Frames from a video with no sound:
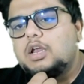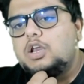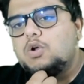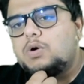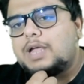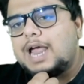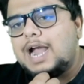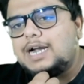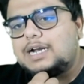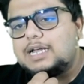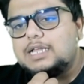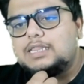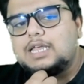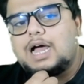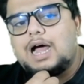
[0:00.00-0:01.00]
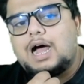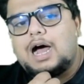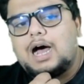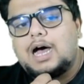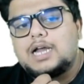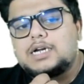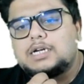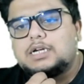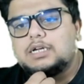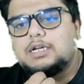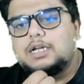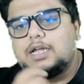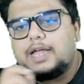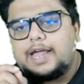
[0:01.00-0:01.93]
Look at the arc